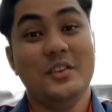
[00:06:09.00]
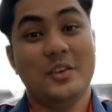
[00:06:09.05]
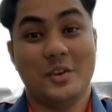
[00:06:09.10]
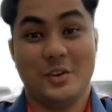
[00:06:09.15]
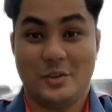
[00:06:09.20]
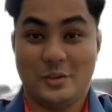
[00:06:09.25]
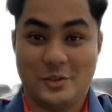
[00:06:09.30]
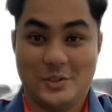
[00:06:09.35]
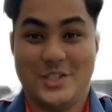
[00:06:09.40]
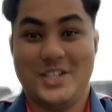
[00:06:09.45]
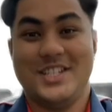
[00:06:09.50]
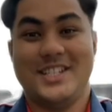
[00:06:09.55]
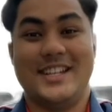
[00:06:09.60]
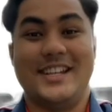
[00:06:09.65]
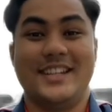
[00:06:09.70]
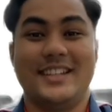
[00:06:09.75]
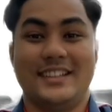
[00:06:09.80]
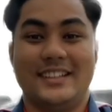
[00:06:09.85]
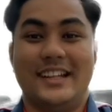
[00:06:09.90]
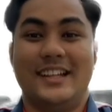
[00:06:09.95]

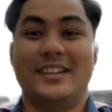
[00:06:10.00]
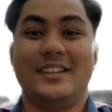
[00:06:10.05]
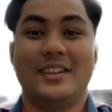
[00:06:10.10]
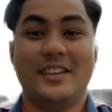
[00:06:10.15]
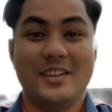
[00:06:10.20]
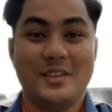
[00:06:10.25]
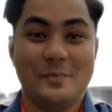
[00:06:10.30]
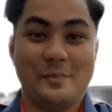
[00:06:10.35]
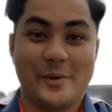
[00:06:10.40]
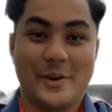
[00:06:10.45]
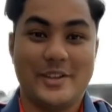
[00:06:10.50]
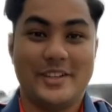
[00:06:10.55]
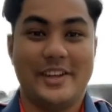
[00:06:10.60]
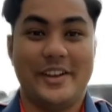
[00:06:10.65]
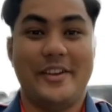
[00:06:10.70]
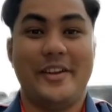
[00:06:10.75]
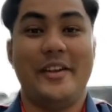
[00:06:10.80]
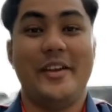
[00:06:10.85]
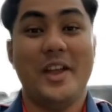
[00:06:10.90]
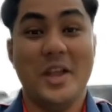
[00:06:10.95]
conclusion, this project
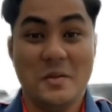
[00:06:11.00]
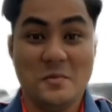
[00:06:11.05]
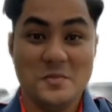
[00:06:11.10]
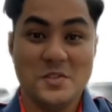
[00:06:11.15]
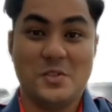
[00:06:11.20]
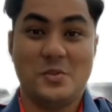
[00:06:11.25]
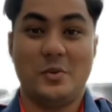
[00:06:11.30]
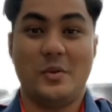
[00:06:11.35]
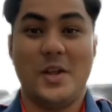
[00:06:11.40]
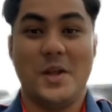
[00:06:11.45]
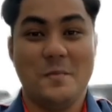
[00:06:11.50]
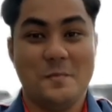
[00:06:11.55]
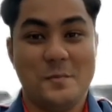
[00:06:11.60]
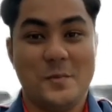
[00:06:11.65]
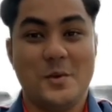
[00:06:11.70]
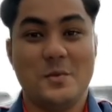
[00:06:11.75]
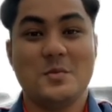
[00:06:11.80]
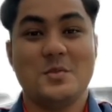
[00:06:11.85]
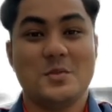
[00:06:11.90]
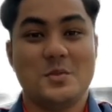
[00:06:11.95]
aims to
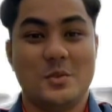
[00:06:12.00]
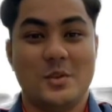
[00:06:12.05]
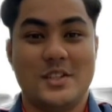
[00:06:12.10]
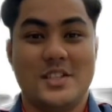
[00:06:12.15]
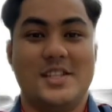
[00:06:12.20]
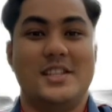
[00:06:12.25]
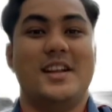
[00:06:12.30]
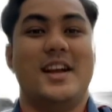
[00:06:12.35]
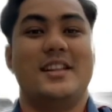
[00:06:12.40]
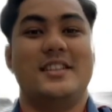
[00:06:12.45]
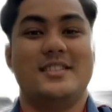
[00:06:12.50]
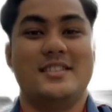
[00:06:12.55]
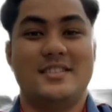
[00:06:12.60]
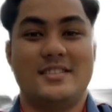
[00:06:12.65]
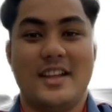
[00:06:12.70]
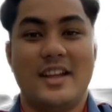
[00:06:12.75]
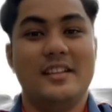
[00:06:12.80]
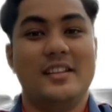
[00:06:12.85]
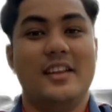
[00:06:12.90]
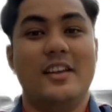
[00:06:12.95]
improve student
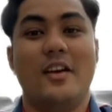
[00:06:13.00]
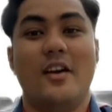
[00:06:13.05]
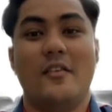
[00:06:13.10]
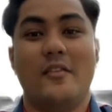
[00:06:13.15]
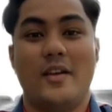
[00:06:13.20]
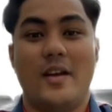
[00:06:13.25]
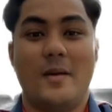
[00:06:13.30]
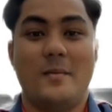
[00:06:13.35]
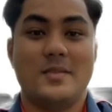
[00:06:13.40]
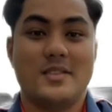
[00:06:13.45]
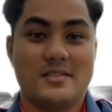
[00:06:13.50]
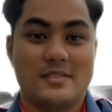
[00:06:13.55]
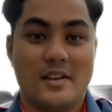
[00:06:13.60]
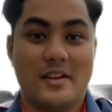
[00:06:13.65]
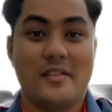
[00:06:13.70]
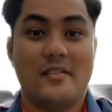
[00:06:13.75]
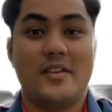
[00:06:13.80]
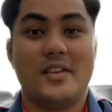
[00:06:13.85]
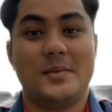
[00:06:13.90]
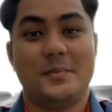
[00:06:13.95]
understanding of
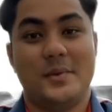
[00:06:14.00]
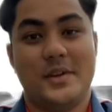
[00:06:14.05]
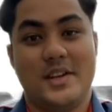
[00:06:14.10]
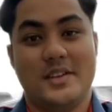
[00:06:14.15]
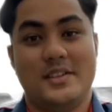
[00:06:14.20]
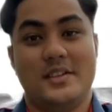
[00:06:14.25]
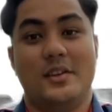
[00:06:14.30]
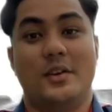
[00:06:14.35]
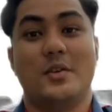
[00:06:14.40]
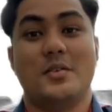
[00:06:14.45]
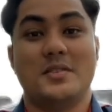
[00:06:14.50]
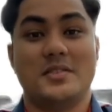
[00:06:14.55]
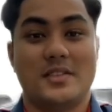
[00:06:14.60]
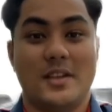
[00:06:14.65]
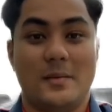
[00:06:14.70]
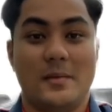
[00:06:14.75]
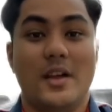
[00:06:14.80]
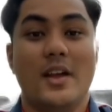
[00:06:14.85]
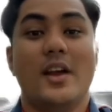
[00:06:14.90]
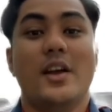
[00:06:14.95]
abstract respiration
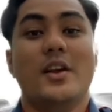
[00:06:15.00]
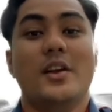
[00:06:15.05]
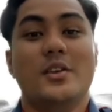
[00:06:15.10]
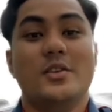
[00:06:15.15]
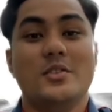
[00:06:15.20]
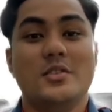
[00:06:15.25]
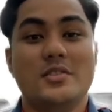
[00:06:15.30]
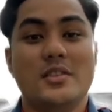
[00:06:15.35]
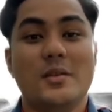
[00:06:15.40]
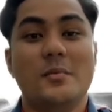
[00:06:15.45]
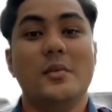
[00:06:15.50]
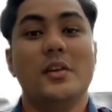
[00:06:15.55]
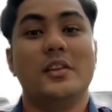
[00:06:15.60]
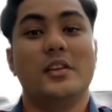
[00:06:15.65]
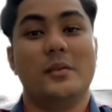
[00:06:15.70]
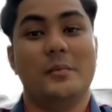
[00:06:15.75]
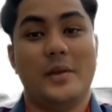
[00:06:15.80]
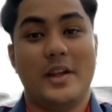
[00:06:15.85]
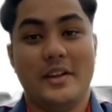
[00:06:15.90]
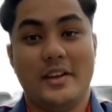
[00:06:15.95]
concept using
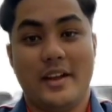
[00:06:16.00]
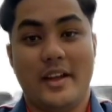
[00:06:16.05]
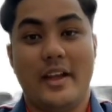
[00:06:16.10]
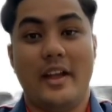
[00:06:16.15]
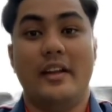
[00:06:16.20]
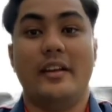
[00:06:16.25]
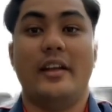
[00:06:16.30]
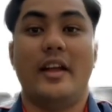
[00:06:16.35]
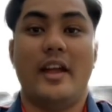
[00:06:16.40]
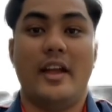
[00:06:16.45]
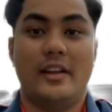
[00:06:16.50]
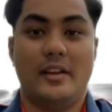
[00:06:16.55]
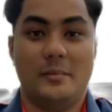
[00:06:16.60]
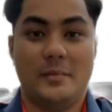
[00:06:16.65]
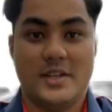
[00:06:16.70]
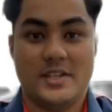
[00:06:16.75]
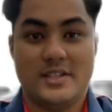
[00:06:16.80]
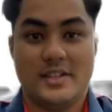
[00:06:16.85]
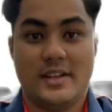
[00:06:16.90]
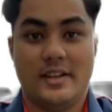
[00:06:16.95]
multimedia and
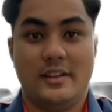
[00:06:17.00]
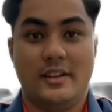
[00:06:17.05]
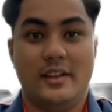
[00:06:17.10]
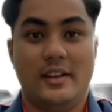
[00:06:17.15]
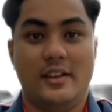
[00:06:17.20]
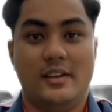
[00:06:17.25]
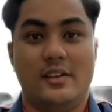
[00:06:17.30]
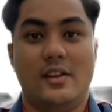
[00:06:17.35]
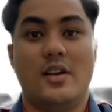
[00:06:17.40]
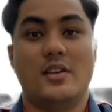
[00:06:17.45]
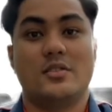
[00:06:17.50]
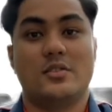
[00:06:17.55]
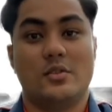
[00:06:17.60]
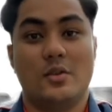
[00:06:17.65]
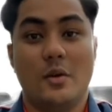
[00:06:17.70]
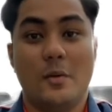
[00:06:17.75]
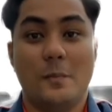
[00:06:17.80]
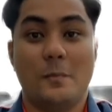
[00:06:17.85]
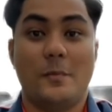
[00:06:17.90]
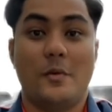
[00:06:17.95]
animation. It
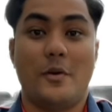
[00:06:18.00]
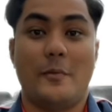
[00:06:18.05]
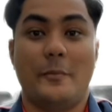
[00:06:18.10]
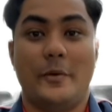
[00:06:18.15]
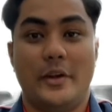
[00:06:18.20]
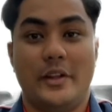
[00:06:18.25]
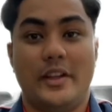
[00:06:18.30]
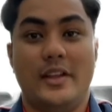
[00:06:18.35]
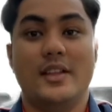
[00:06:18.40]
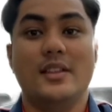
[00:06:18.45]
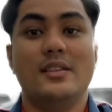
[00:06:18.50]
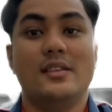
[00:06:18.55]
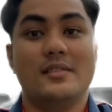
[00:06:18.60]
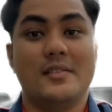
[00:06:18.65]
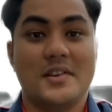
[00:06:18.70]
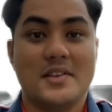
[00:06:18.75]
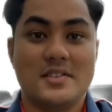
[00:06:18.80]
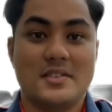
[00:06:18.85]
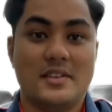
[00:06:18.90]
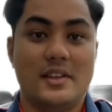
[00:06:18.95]
also promotes
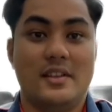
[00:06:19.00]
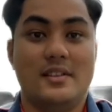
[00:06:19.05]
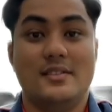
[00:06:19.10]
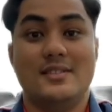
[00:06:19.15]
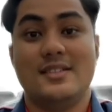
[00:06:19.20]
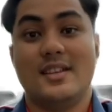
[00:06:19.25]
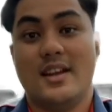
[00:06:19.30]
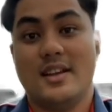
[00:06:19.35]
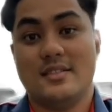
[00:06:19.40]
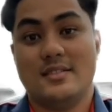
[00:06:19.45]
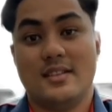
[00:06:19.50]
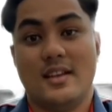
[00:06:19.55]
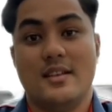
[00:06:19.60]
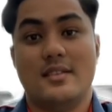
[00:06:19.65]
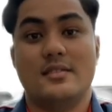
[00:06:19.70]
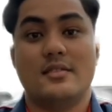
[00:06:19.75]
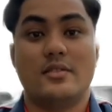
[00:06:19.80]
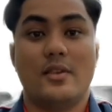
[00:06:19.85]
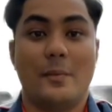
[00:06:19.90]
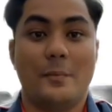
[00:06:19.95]
interest in science and
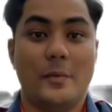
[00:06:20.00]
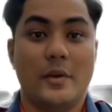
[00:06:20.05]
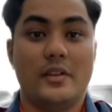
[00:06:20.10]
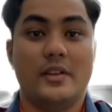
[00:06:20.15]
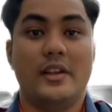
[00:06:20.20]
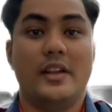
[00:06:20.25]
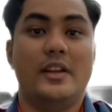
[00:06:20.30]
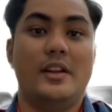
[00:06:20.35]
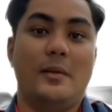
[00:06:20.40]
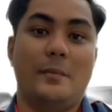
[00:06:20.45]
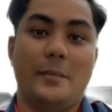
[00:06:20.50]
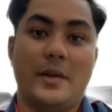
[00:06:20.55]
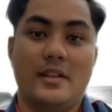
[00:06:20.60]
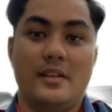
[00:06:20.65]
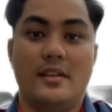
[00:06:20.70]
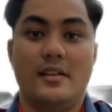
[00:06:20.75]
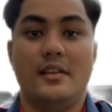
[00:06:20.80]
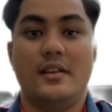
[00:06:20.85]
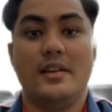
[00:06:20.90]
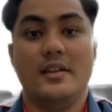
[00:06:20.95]
support
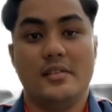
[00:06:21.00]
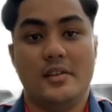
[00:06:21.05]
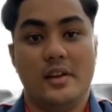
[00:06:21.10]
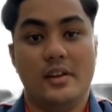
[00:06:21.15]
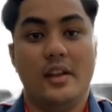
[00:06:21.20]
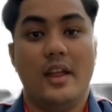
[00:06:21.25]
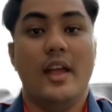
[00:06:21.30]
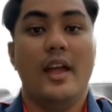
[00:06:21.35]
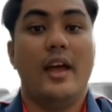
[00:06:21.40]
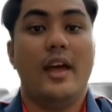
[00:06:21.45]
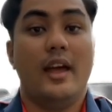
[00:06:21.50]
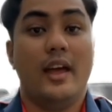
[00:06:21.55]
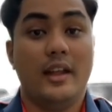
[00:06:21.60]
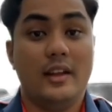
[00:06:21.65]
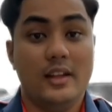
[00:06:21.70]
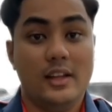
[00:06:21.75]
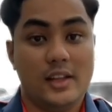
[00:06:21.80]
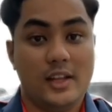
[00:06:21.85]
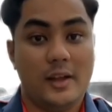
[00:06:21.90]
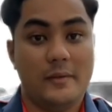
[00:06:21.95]
independent learning
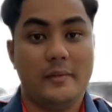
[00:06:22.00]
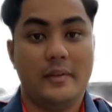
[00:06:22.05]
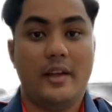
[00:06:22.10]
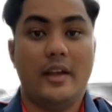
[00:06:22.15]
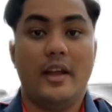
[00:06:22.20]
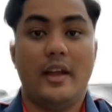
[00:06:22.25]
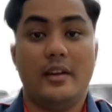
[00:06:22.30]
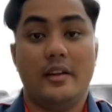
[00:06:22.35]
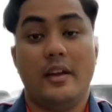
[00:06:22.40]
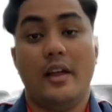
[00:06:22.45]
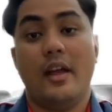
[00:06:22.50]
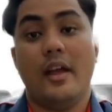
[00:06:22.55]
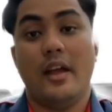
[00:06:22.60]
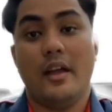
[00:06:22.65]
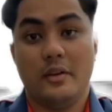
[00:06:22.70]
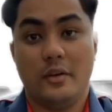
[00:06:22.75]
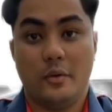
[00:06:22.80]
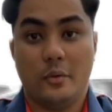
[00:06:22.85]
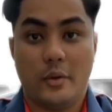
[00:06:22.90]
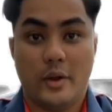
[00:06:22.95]
anytime and
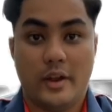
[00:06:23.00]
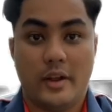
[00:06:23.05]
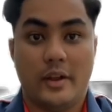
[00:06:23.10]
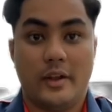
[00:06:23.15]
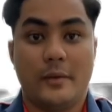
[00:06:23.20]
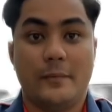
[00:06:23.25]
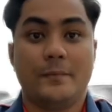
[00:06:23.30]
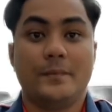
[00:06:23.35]
anywhere.